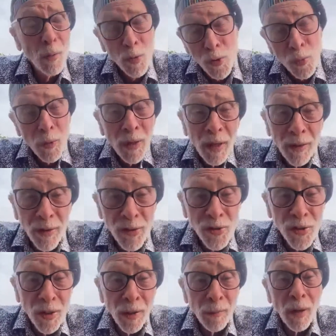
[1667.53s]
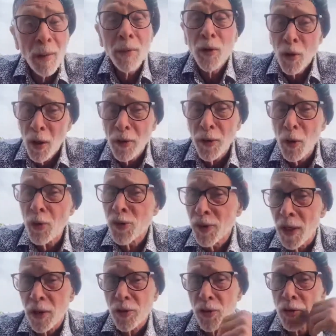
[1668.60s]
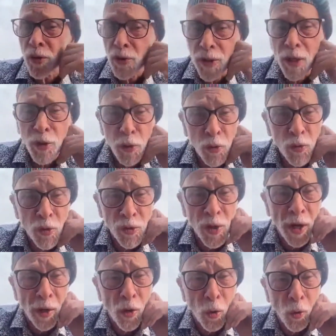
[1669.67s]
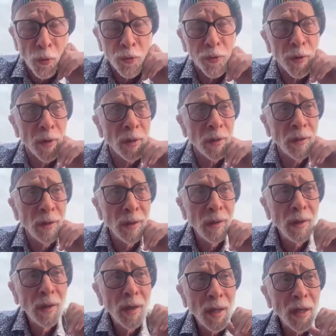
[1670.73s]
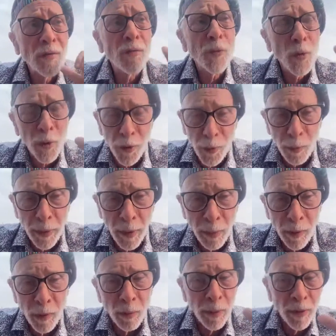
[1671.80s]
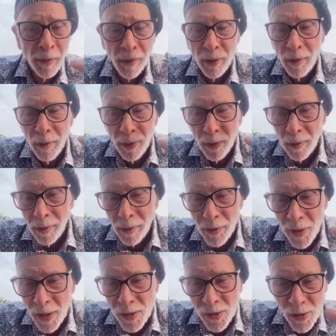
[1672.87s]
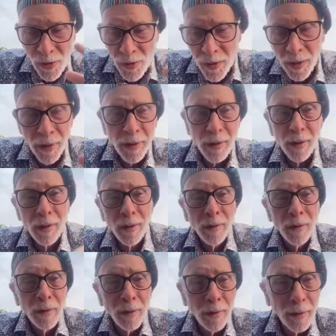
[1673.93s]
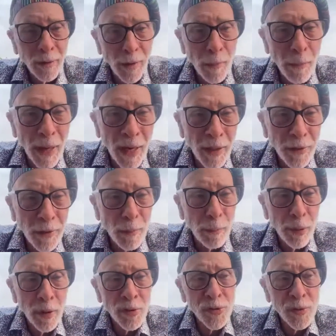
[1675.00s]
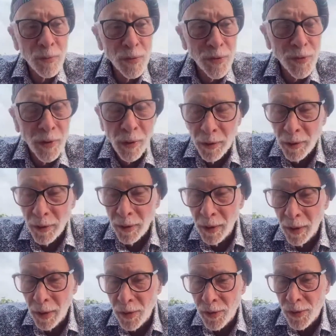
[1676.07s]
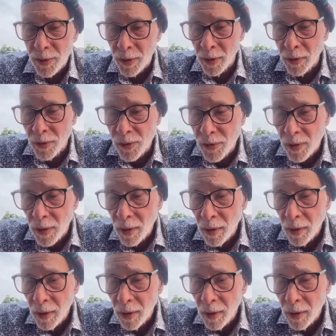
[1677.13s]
I wish we had the same. I mean, there are statues of John Coltrane and a few other people, but jazz is like in the back of the bus still in the United States.